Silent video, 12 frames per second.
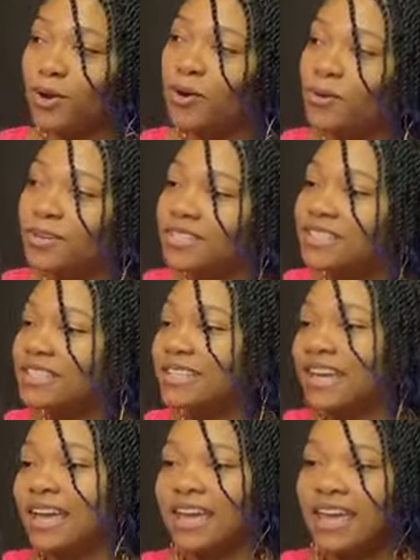own, and she's
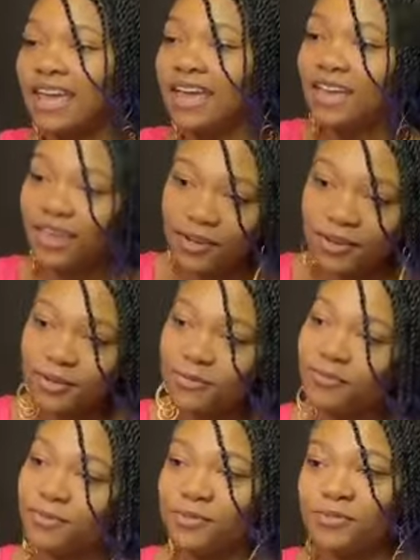like, hey, you
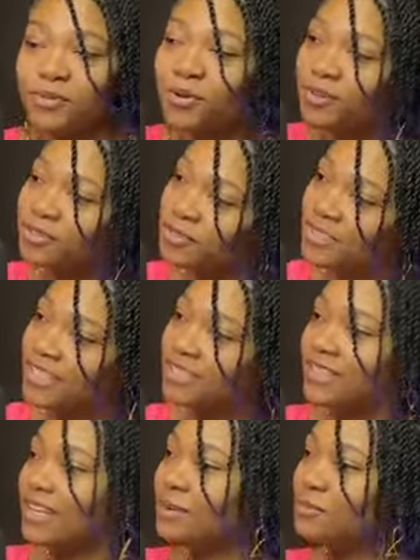gonna do
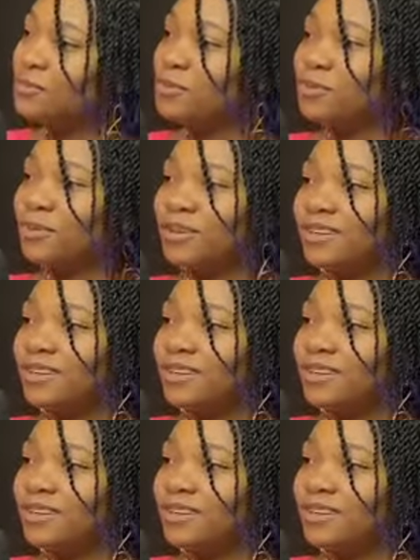this interview, you're